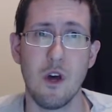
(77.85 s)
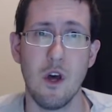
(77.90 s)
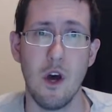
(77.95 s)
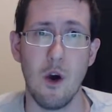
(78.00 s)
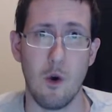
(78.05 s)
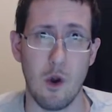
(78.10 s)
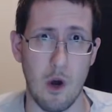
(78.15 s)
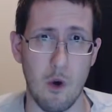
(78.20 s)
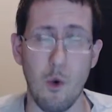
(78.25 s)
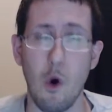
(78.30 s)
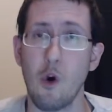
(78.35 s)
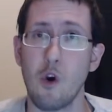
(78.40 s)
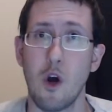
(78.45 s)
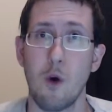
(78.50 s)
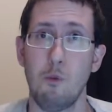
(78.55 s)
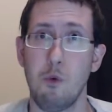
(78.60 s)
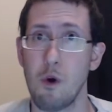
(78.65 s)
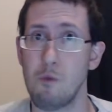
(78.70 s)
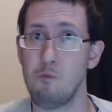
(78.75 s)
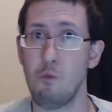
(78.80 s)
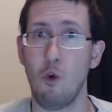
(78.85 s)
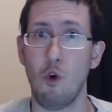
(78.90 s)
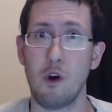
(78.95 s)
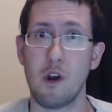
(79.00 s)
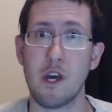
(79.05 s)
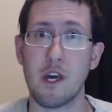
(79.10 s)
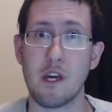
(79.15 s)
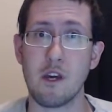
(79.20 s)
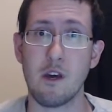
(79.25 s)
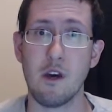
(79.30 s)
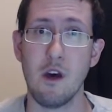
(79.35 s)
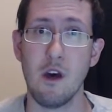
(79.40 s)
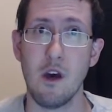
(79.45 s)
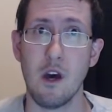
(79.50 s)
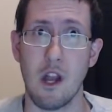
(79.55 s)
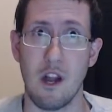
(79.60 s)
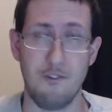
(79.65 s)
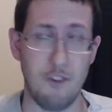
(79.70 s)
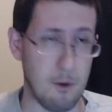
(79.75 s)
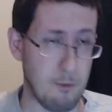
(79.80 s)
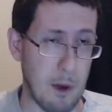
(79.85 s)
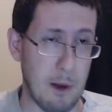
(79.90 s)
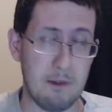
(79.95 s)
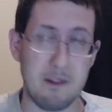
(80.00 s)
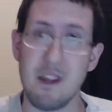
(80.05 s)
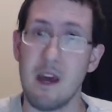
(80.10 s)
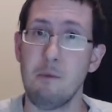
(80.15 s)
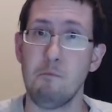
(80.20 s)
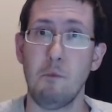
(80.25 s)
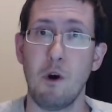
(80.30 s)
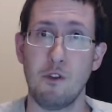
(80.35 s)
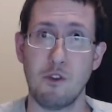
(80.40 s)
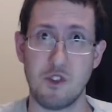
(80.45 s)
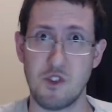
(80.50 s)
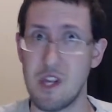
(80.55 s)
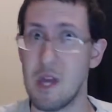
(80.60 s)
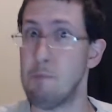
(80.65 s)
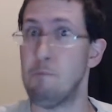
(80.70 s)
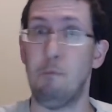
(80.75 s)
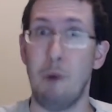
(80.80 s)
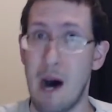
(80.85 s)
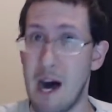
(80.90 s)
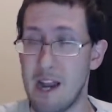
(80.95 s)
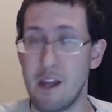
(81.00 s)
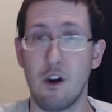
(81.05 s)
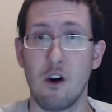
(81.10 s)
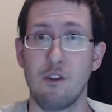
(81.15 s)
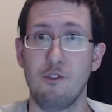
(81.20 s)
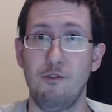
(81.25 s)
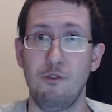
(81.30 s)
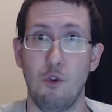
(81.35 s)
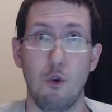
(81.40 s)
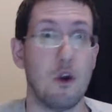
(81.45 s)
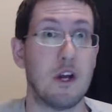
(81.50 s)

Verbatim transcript: When I woke up one morning and I found my dead mother's dead body on the floor,